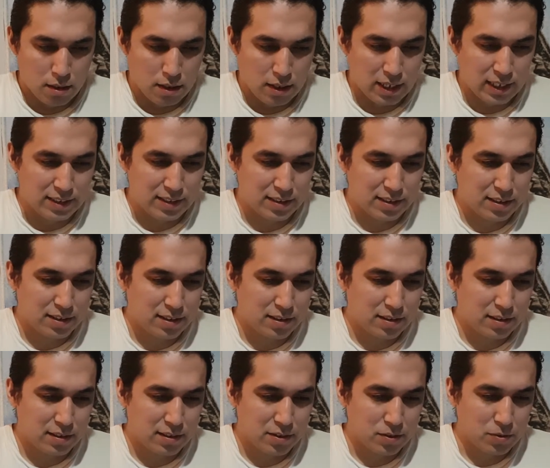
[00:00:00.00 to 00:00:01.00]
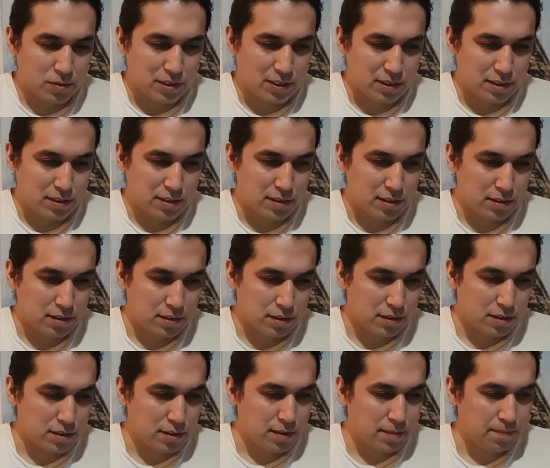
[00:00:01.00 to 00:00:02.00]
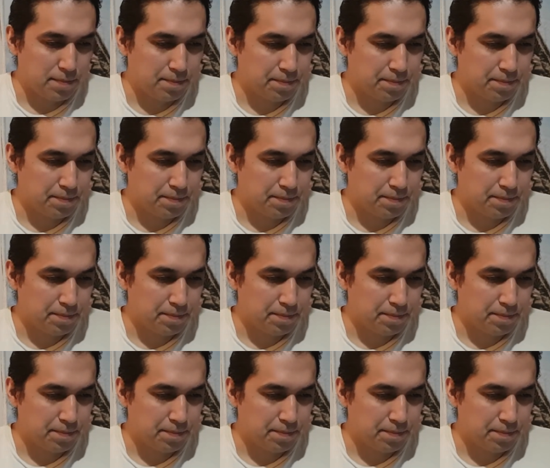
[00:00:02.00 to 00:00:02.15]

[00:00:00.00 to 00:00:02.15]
Existence is Resistance.